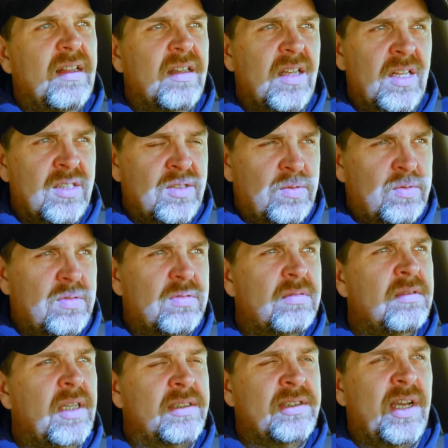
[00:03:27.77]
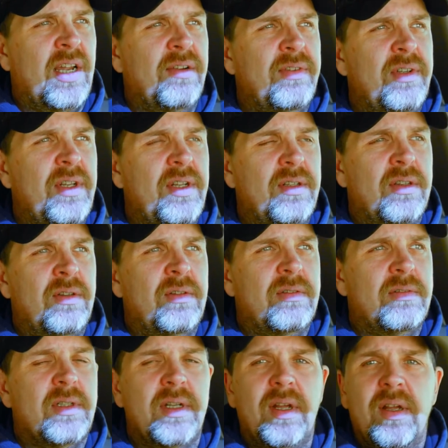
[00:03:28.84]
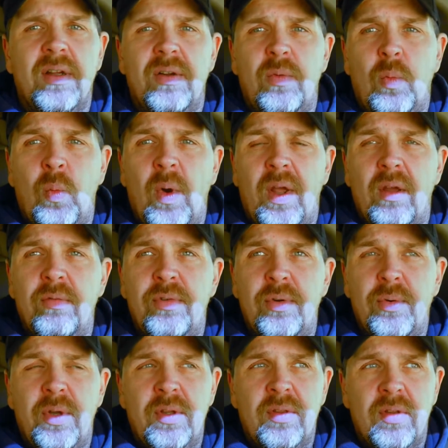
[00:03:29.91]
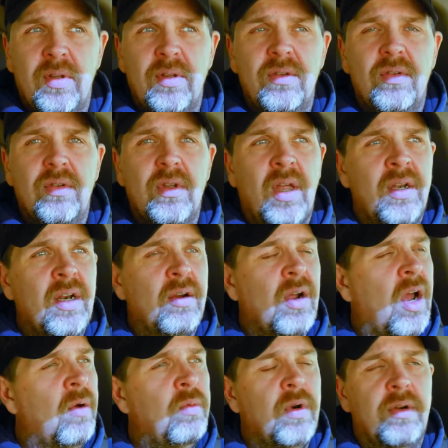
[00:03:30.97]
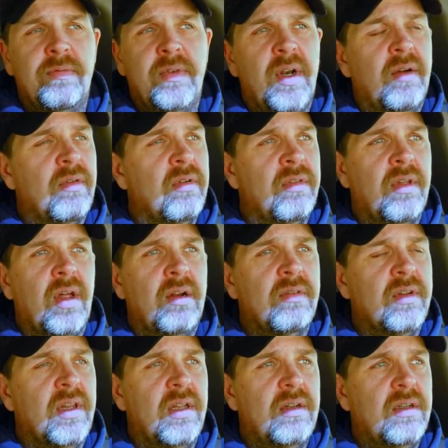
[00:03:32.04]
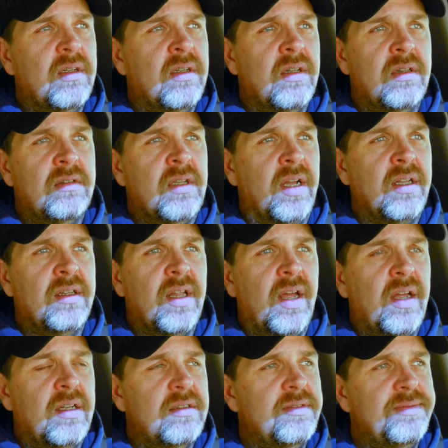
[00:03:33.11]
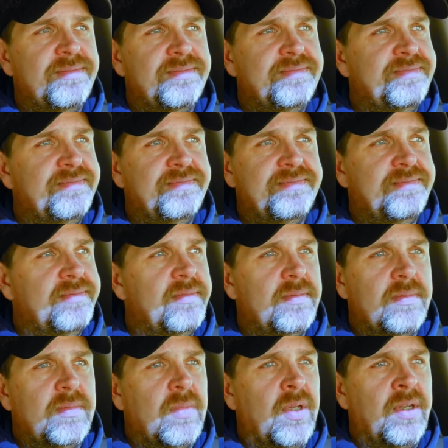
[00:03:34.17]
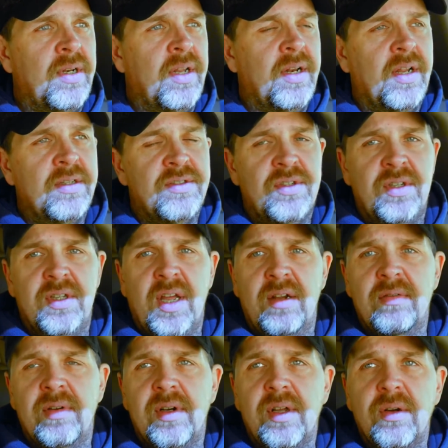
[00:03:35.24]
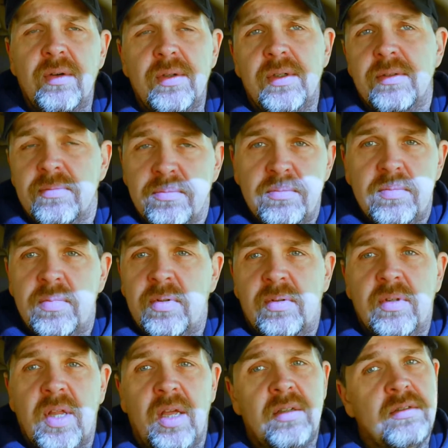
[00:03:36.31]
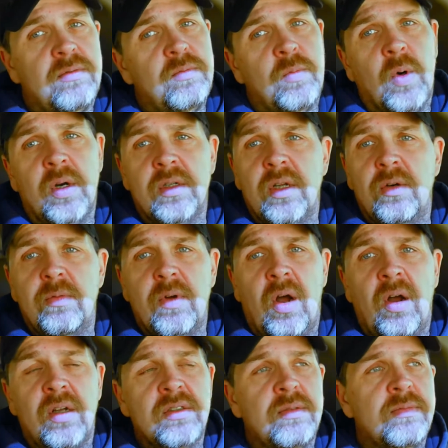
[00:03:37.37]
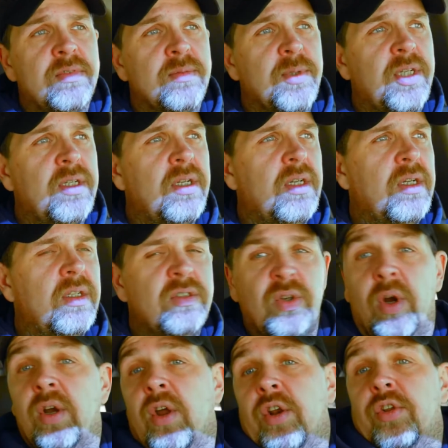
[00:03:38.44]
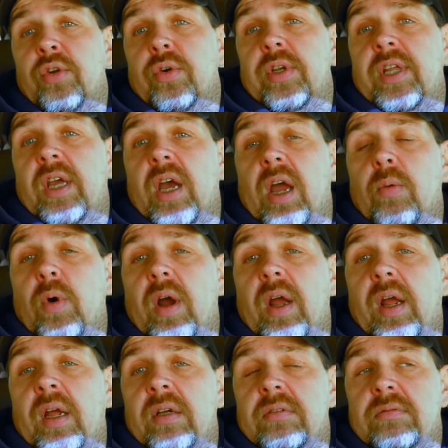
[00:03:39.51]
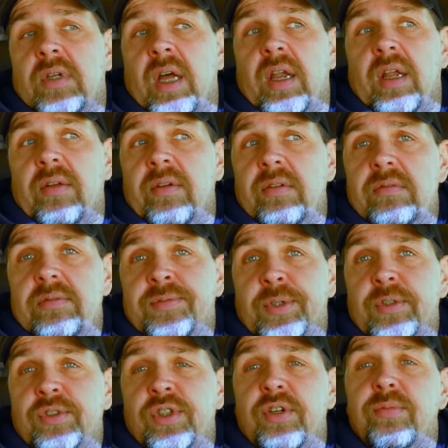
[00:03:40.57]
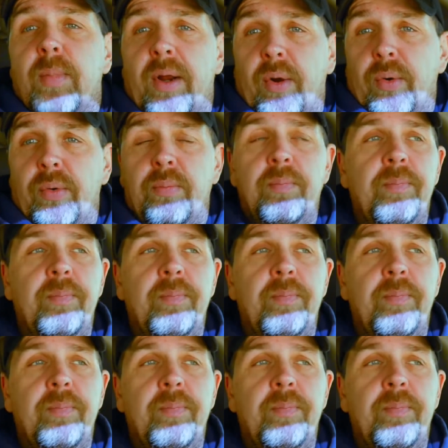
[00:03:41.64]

That's kind of a neat way of doing things. I would have never thought of it like that, and then I seen that video and that worked out awesome for me. So I'm gonna do a DIY kind of version of my own.